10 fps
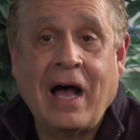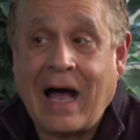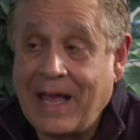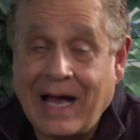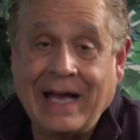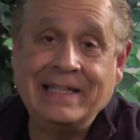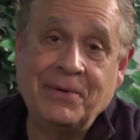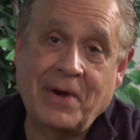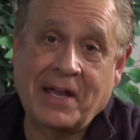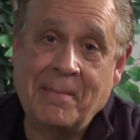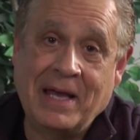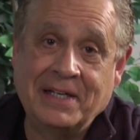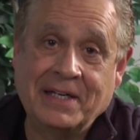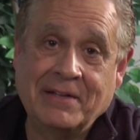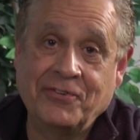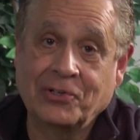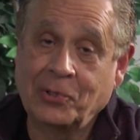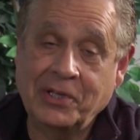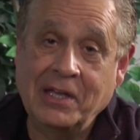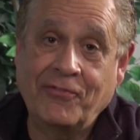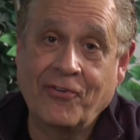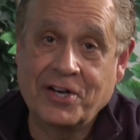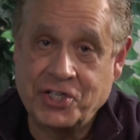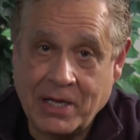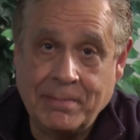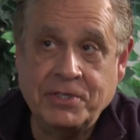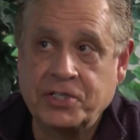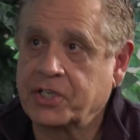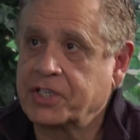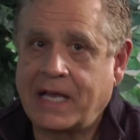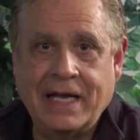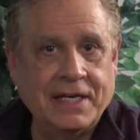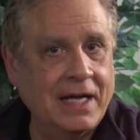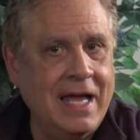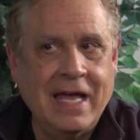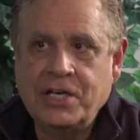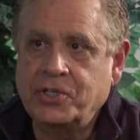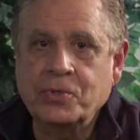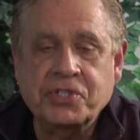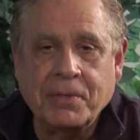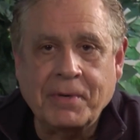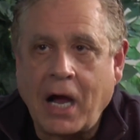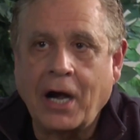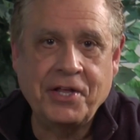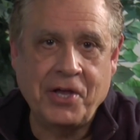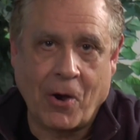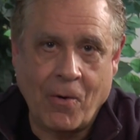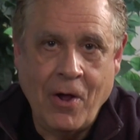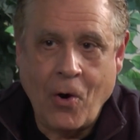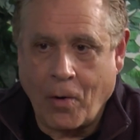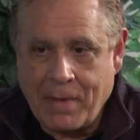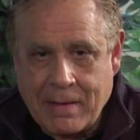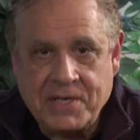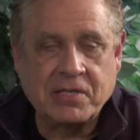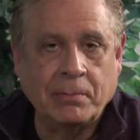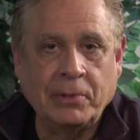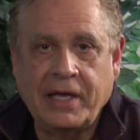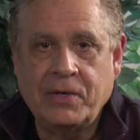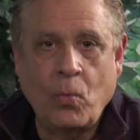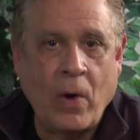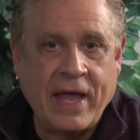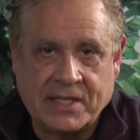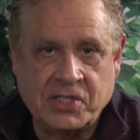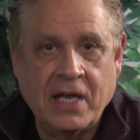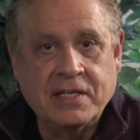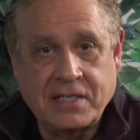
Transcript: I highly recommend it if you're looking for a gym to just kind of do some cardio or maybe some light weights.